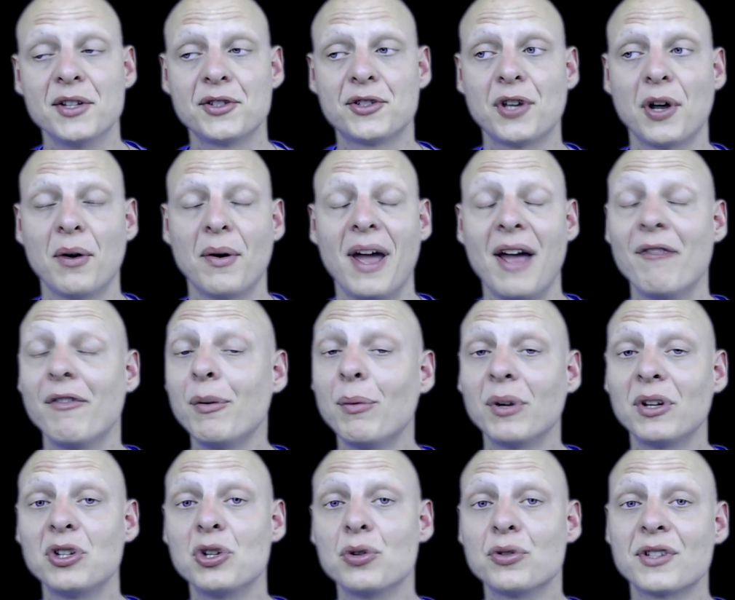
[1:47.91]
So
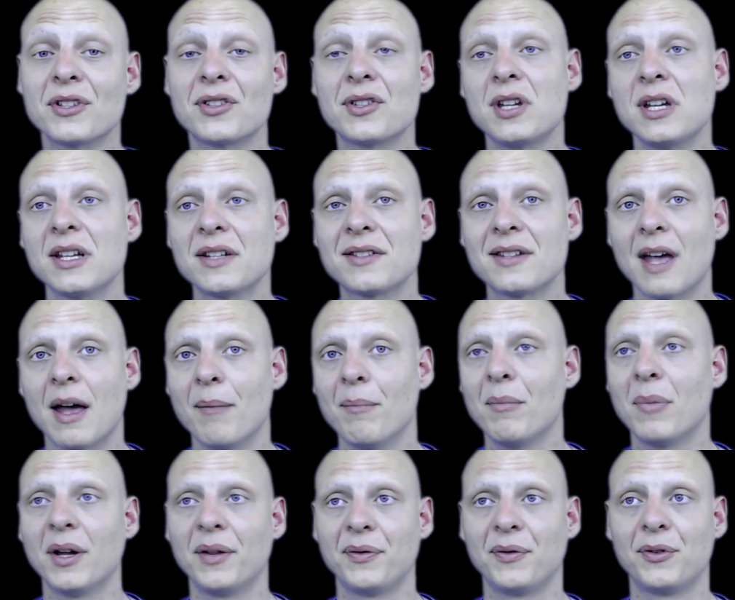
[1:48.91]
everyone uses TSM,
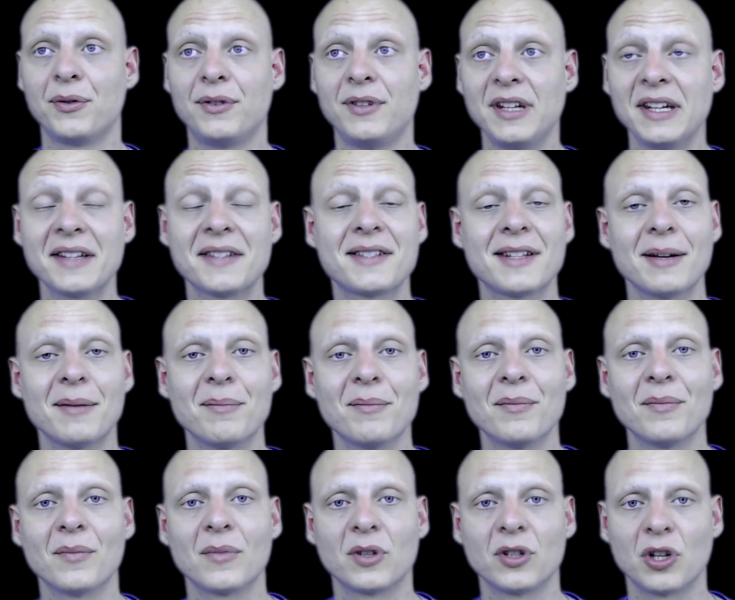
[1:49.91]
but TSM,
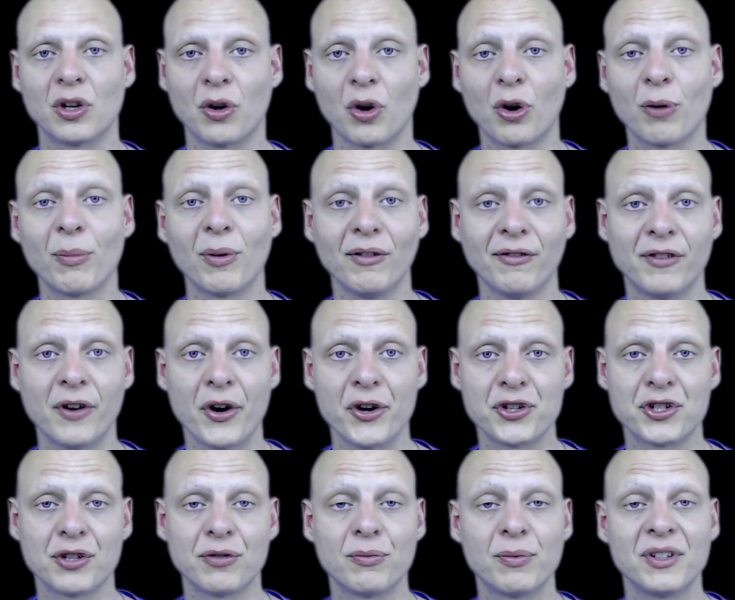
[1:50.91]
the normal
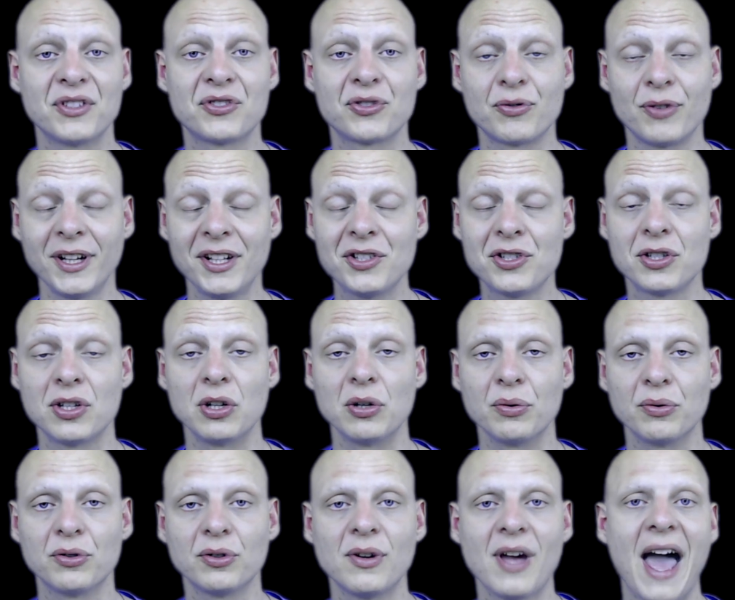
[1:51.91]
version, restricts you
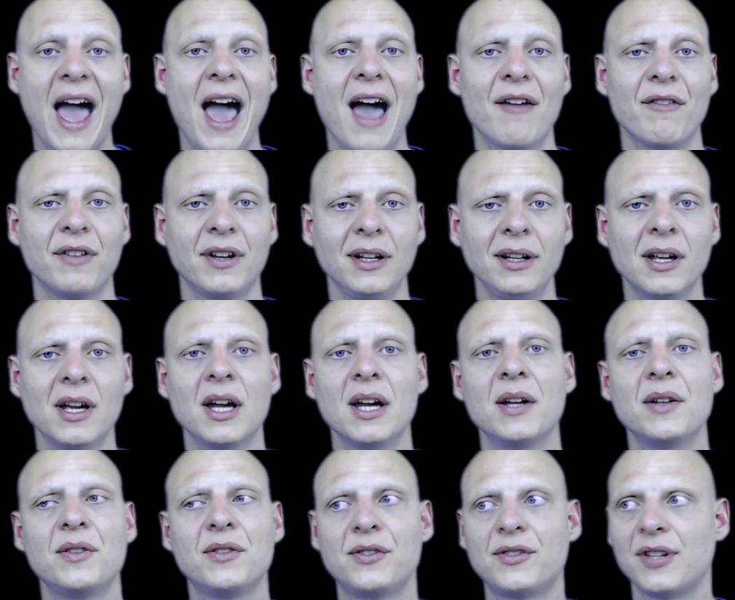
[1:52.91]
to having
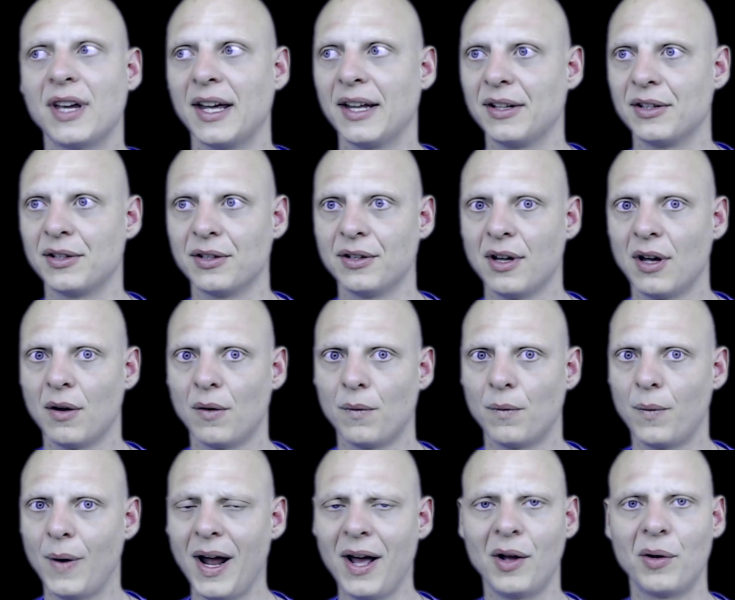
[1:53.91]
10
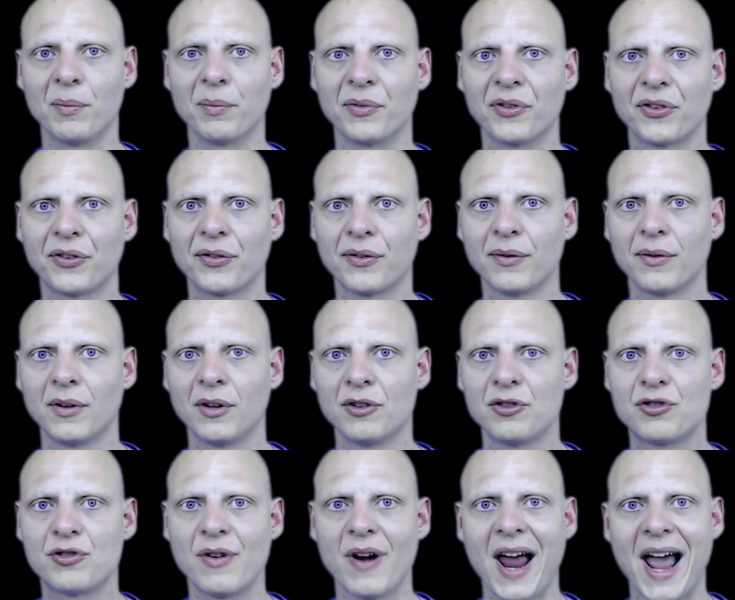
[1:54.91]
realms
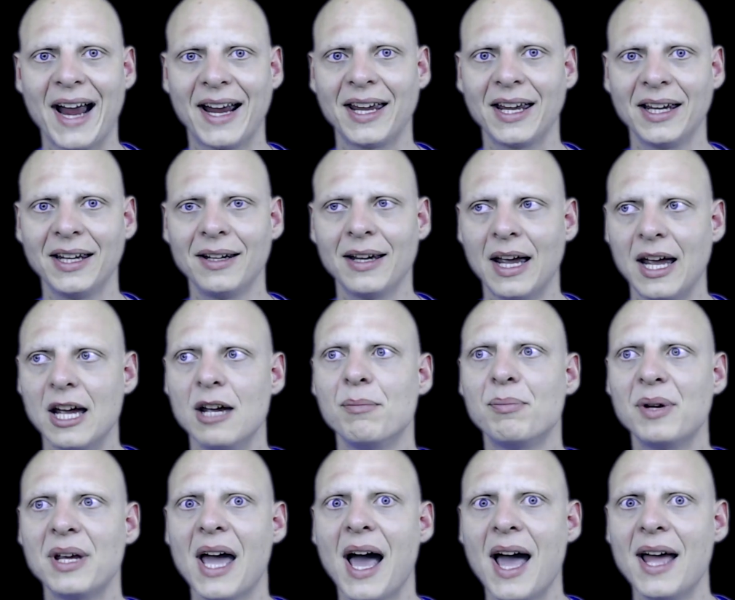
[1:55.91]
tracking
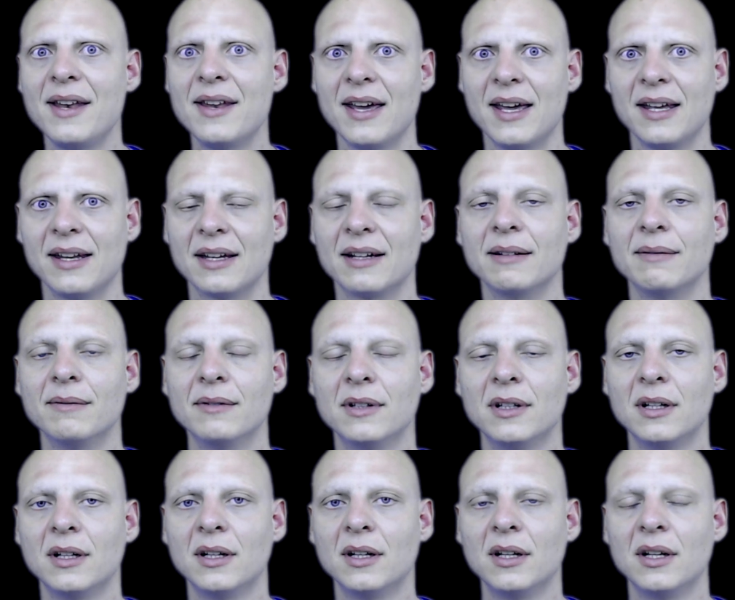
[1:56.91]
API data.
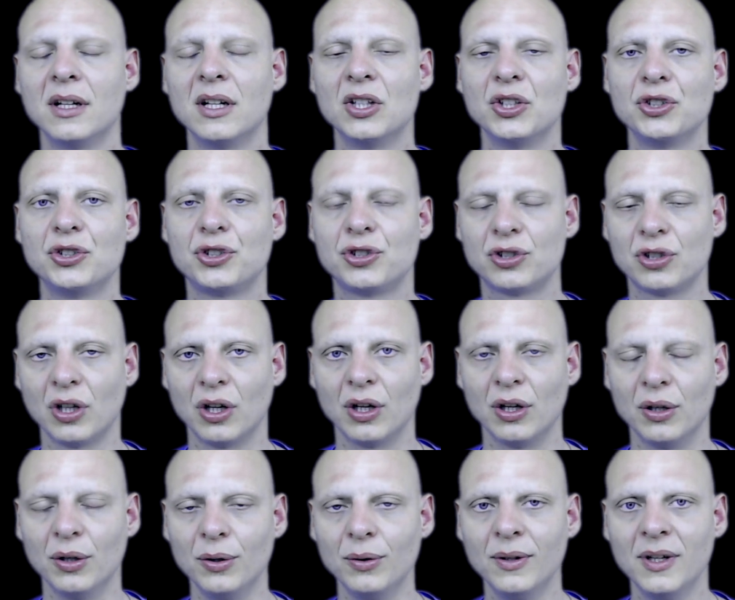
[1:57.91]

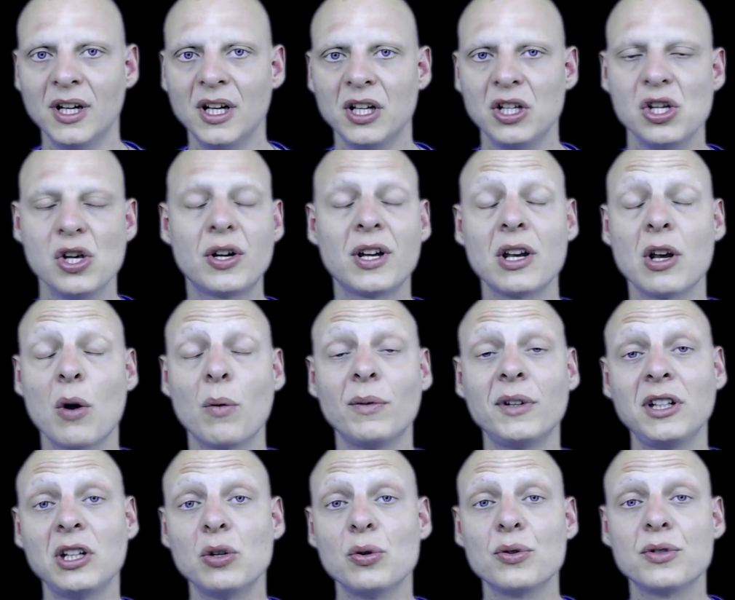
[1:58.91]
So you can only
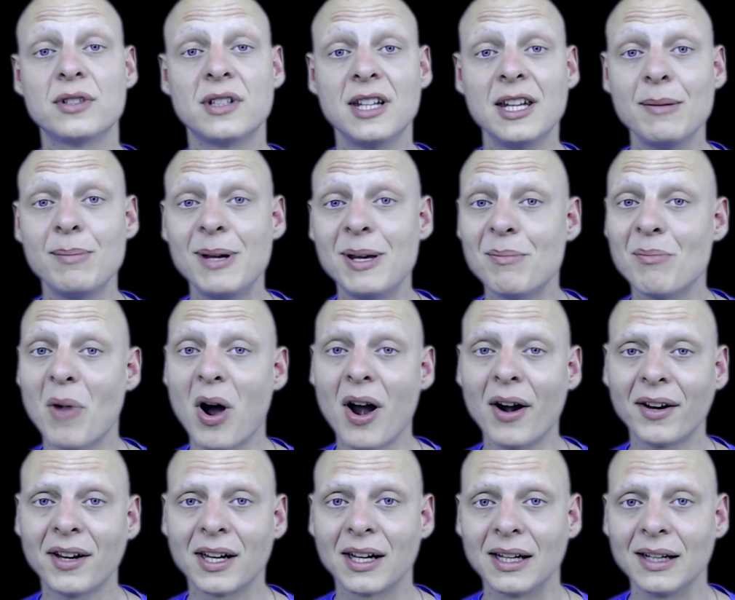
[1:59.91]
use
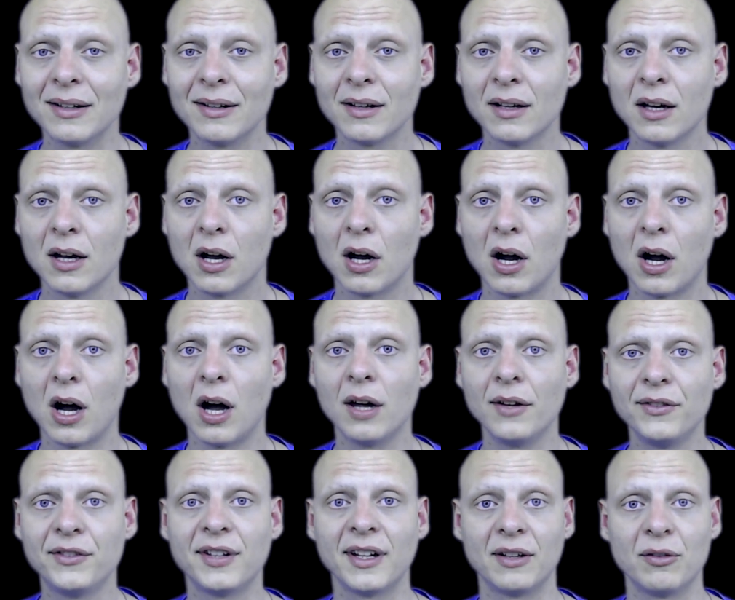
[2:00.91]
dbmarket on
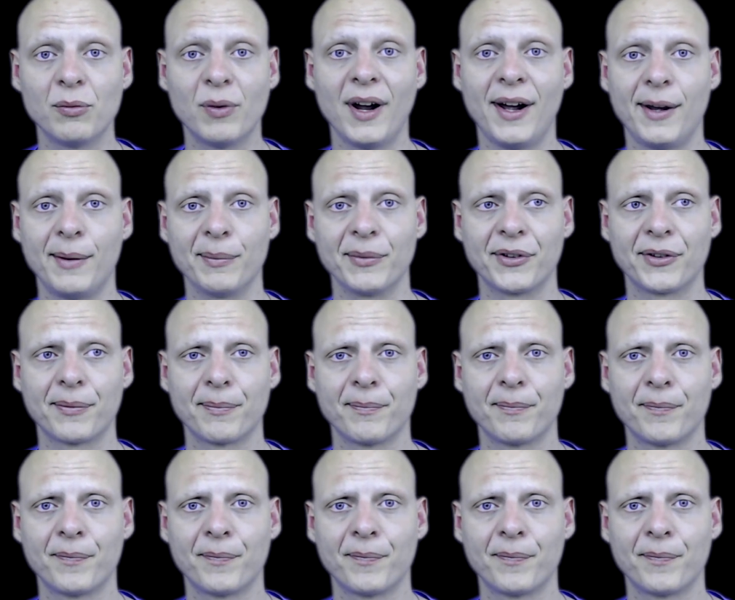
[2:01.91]
10 realms.